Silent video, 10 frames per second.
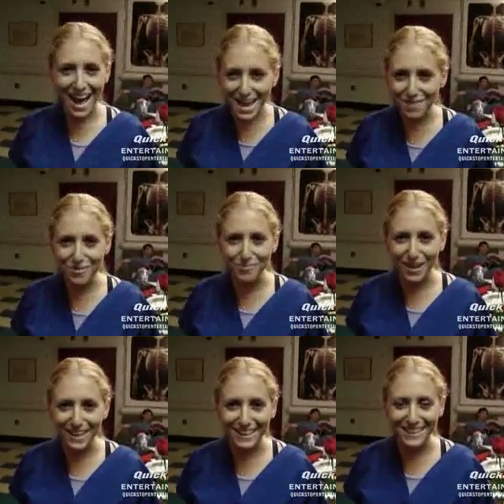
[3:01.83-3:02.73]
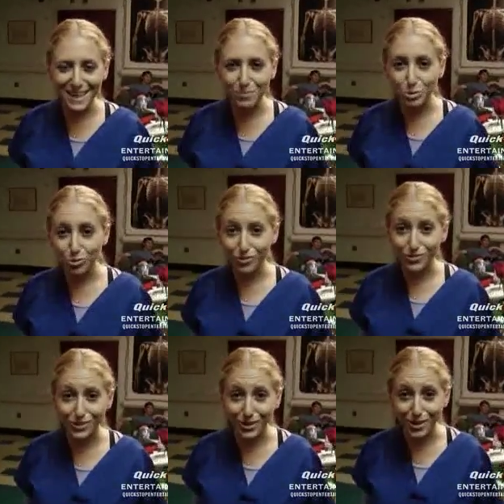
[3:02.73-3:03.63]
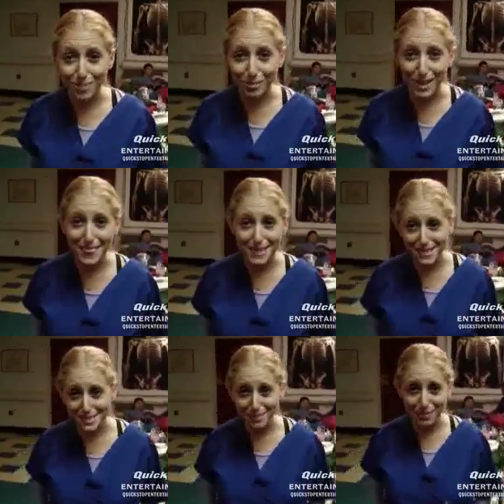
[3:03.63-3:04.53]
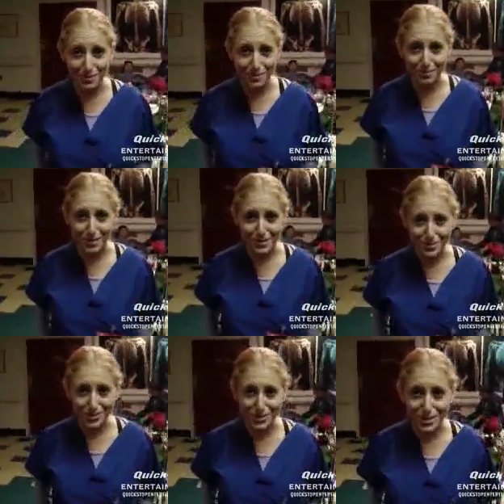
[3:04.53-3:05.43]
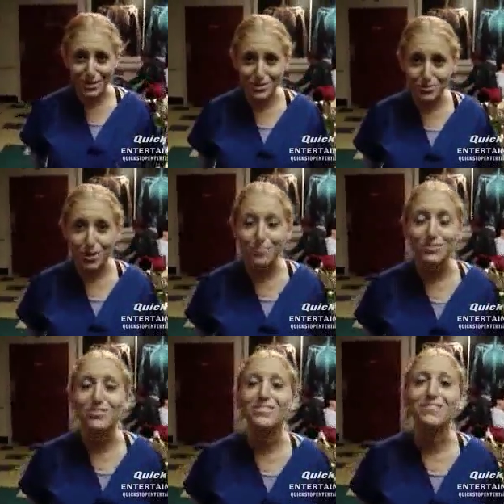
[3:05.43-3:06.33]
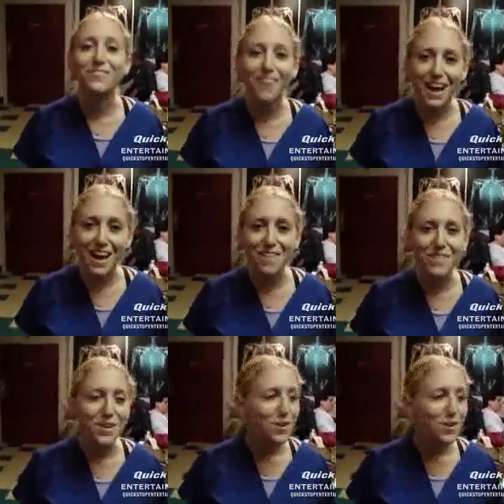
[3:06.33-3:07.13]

Hi, everybody. I'm Jordan Zucker. I play Lisa, one of the new interns on Scrubs Season 5.